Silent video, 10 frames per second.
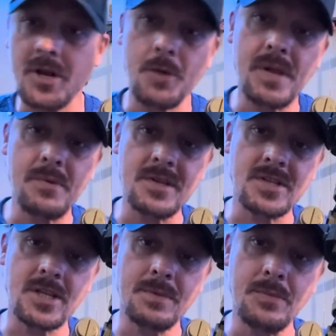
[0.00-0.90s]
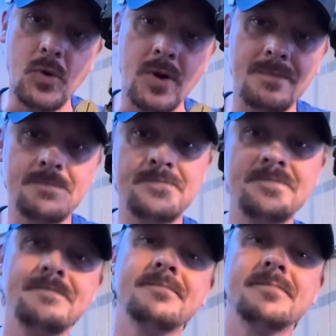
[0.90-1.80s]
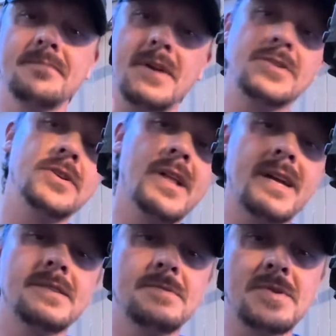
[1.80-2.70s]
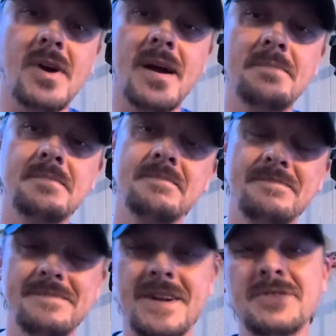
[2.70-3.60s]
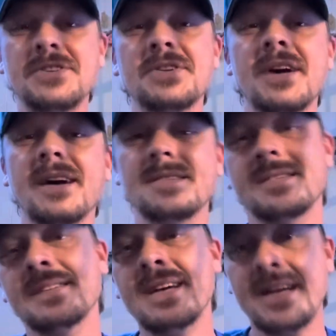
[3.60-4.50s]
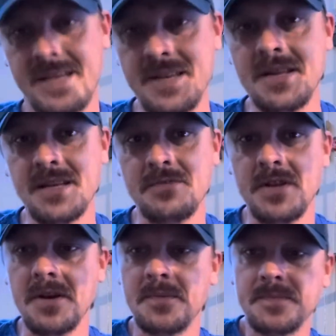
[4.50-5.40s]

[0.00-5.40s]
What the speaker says: go play with this a little bit more. Make sure you like and subscribe, and I'll see you guys in the next video.